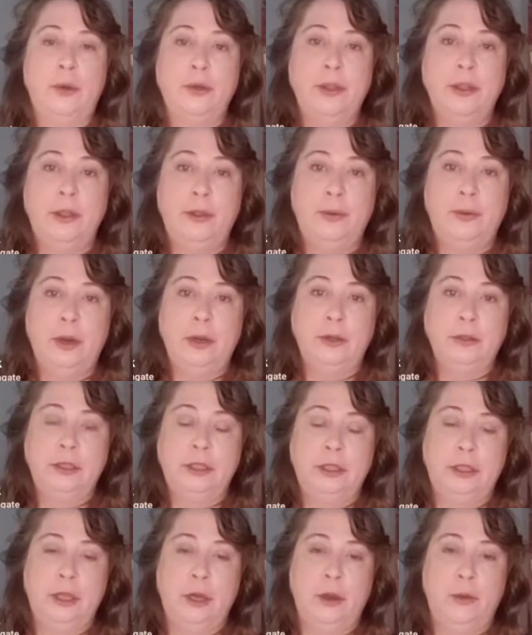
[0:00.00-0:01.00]
the
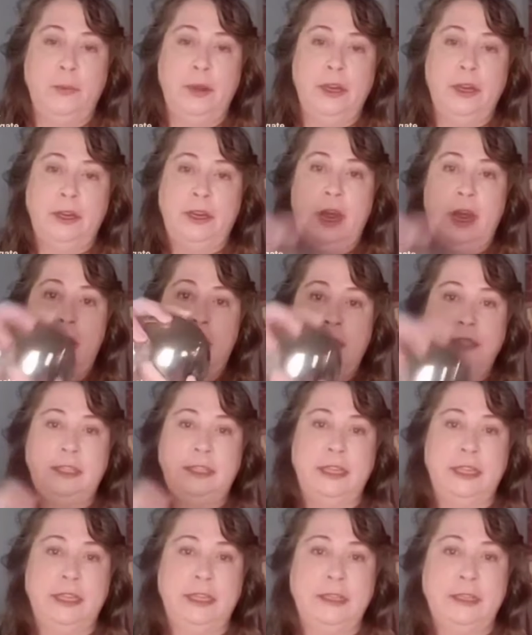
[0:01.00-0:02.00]
throws so when you toss
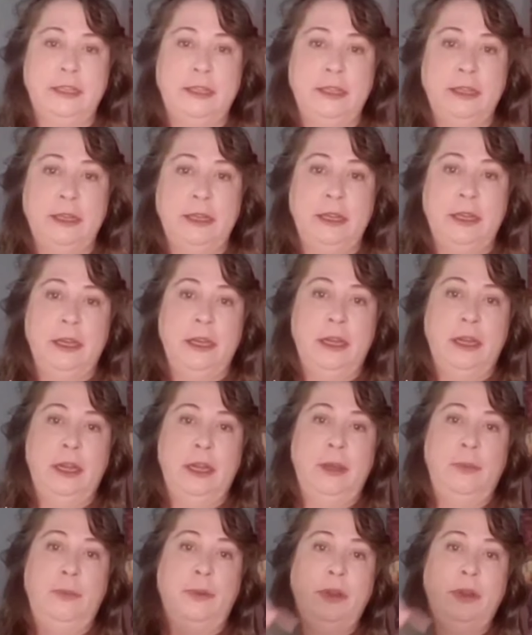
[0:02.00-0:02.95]
it, it will